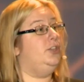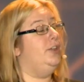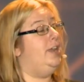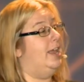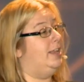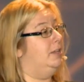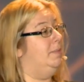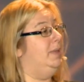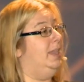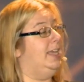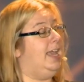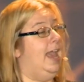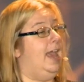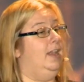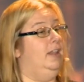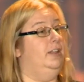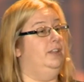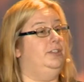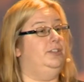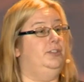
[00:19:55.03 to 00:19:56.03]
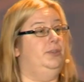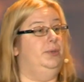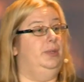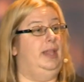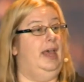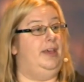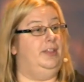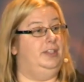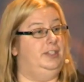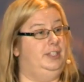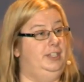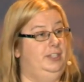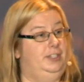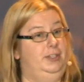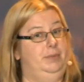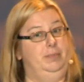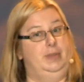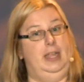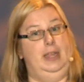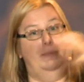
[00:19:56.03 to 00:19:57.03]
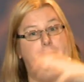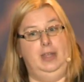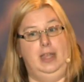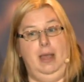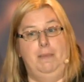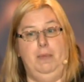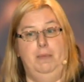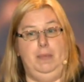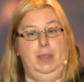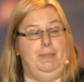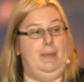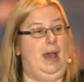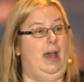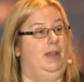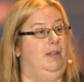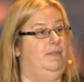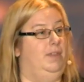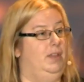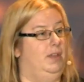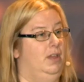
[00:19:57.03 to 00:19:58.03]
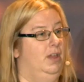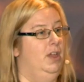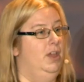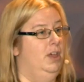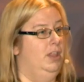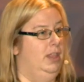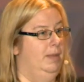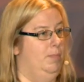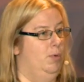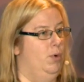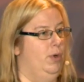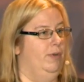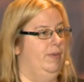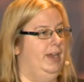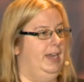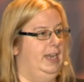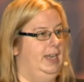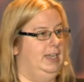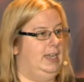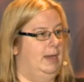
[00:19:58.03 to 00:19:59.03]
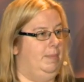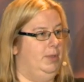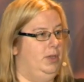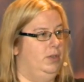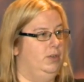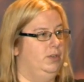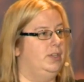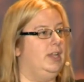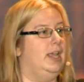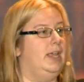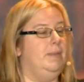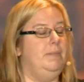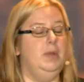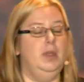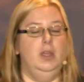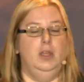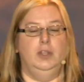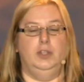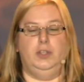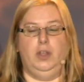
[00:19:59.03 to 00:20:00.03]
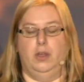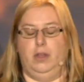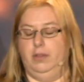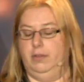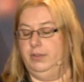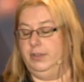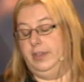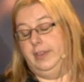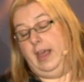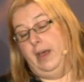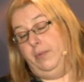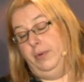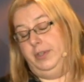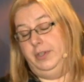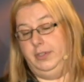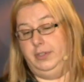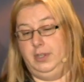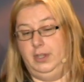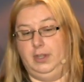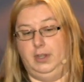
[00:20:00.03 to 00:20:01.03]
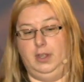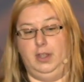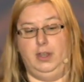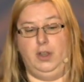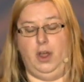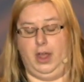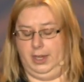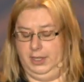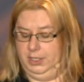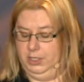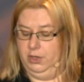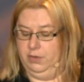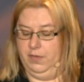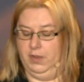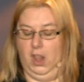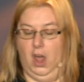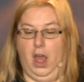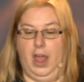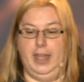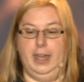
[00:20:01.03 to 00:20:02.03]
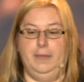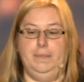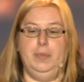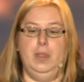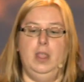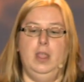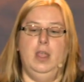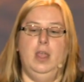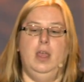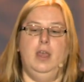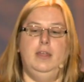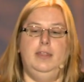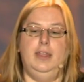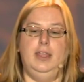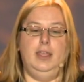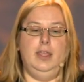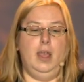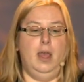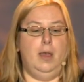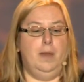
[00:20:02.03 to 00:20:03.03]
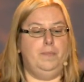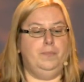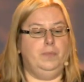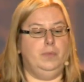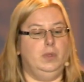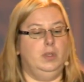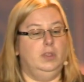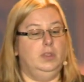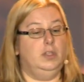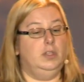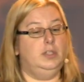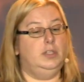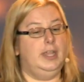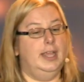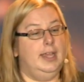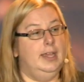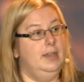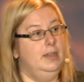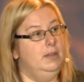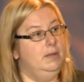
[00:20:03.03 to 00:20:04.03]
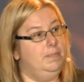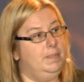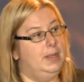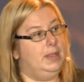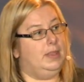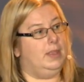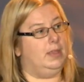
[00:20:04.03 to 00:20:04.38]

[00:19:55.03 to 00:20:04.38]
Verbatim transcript: turn out to be the catalyst to allow the system team to come and be part of the, the border EDW team. So, so that was a, a nice silver lining. The, um, the second bit